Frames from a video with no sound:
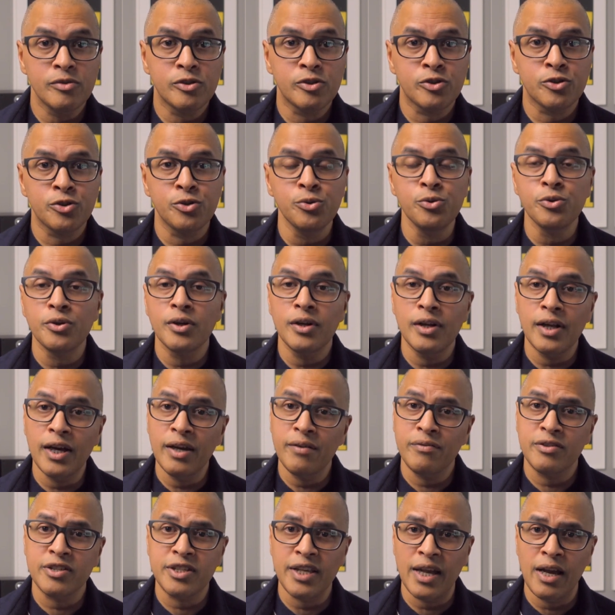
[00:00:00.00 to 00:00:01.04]
true to
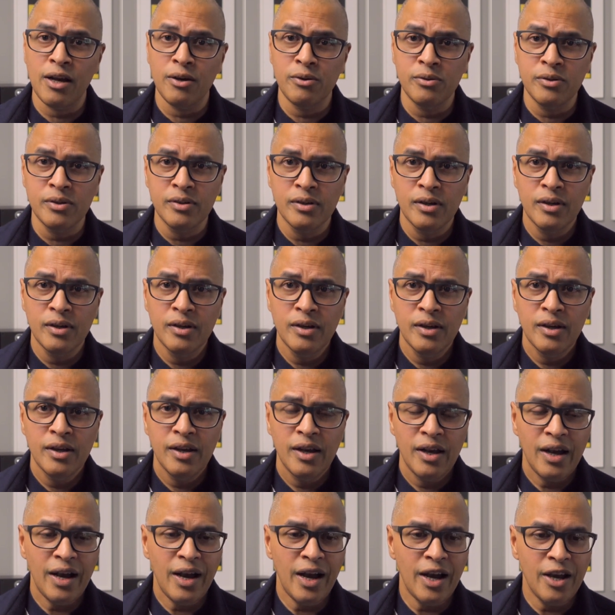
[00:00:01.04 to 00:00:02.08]
life sound.
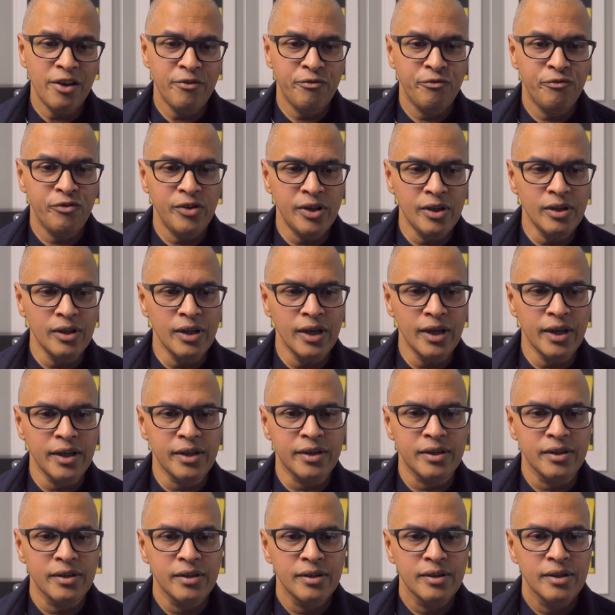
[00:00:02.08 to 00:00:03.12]
I feel
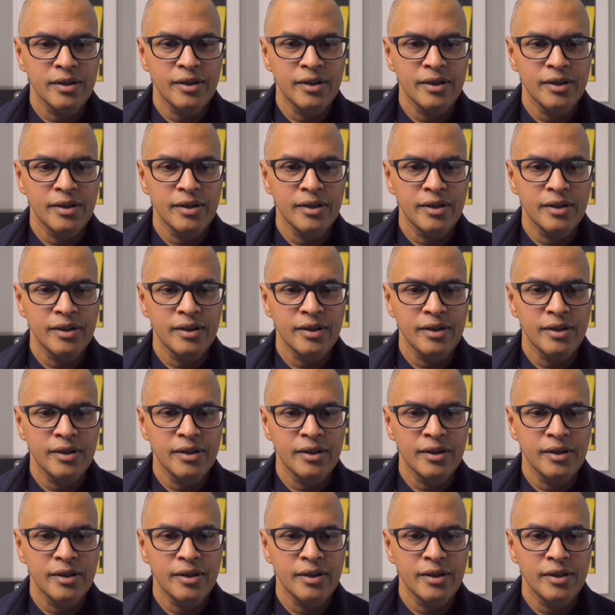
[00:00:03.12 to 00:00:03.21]
like